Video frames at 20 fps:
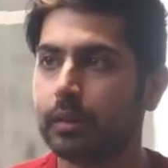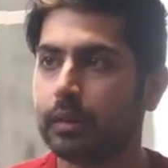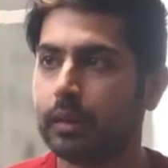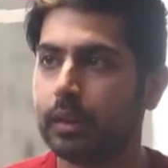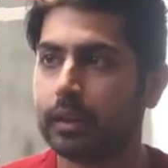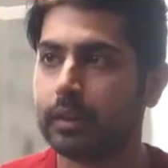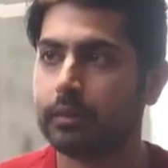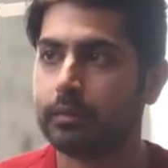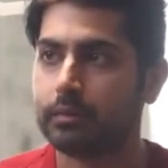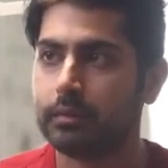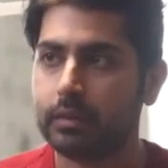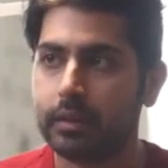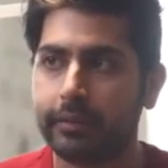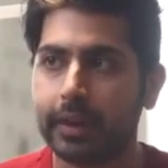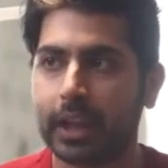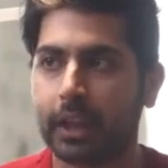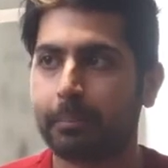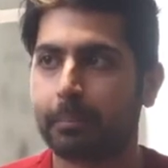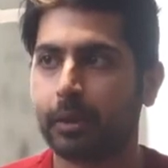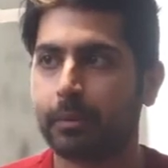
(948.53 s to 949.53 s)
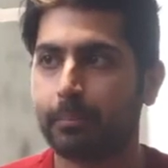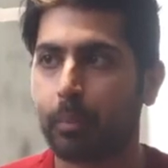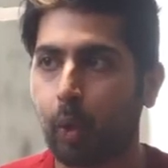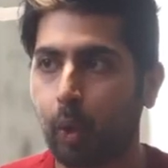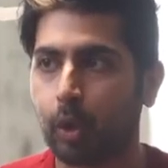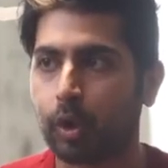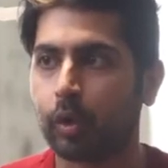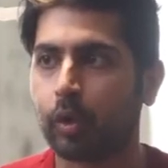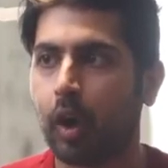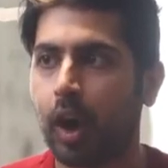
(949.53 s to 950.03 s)
the developer
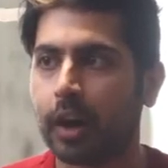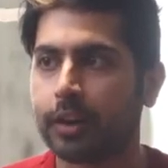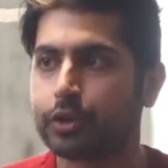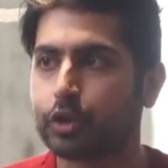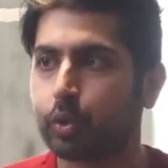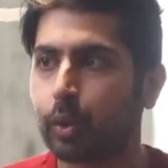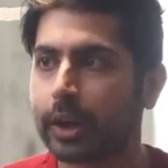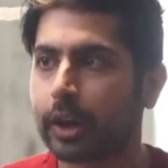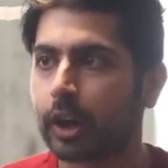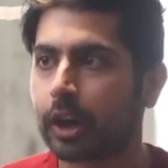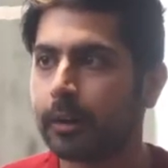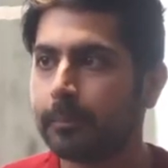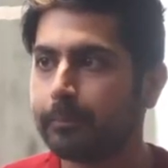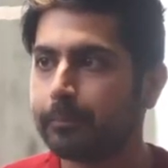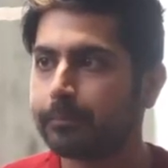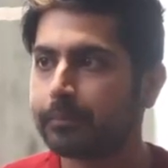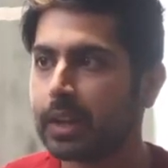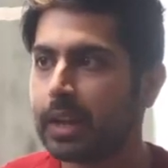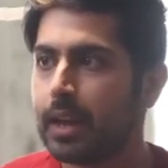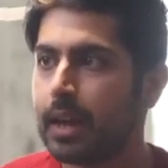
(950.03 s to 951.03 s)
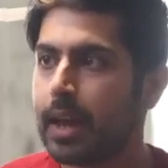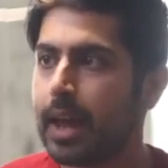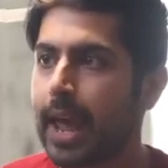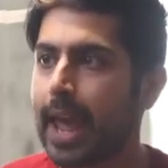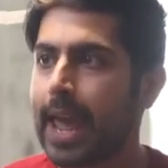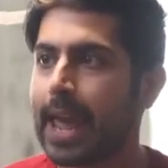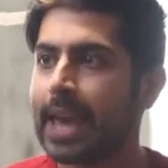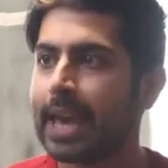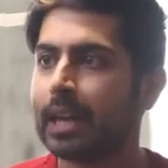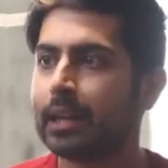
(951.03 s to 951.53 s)
portal on Twitter.
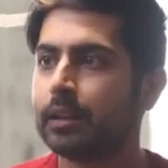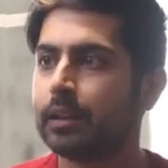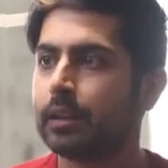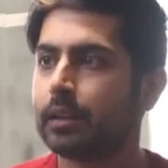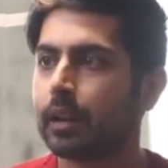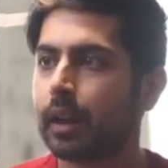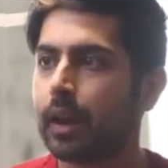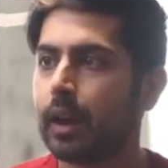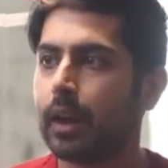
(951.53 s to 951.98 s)
And